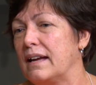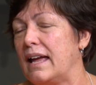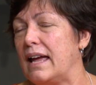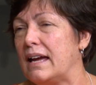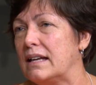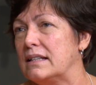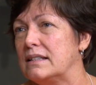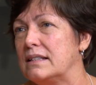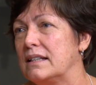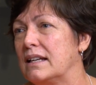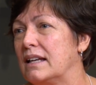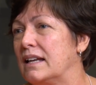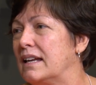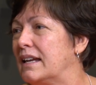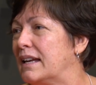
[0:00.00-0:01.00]
and
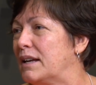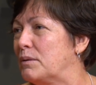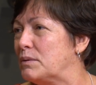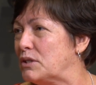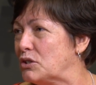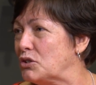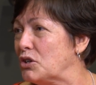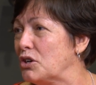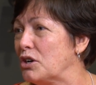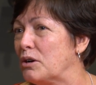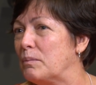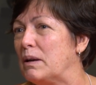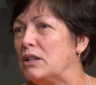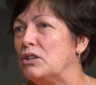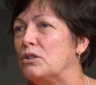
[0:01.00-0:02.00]
it was a
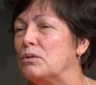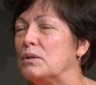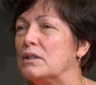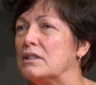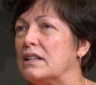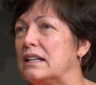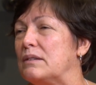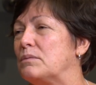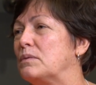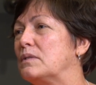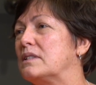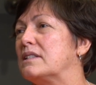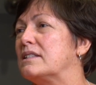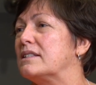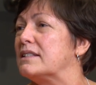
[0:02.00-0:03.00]
term, and you were, it
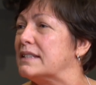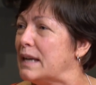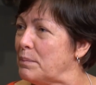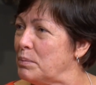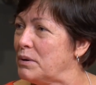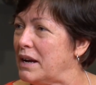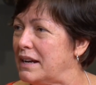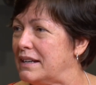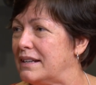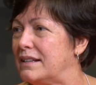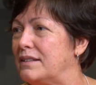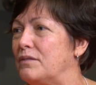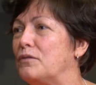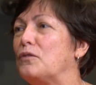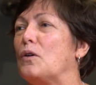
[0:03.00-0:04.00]
was
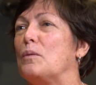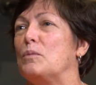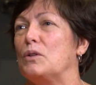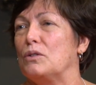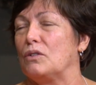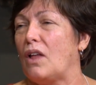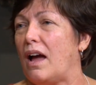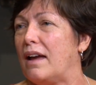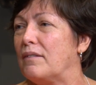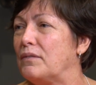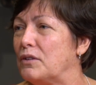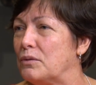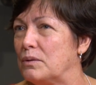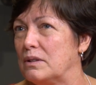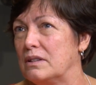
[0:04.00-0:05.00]
separated from your life.
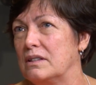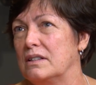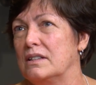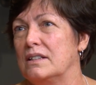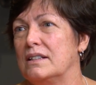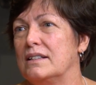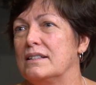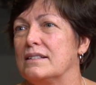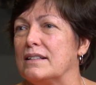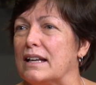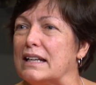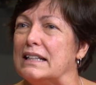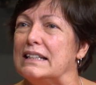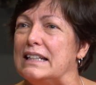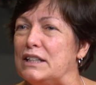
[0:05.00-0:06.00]
You were
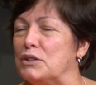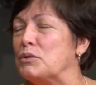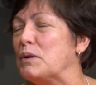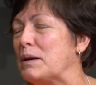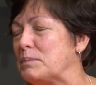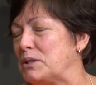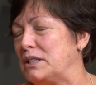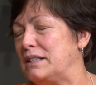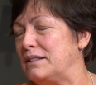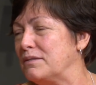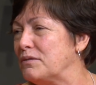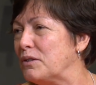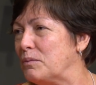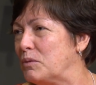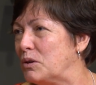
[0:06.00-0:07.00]
like an interruption
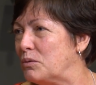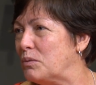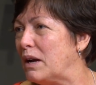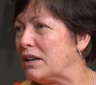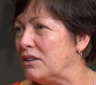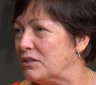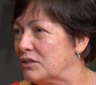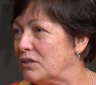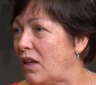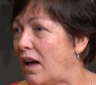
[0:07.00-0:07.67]
from your regular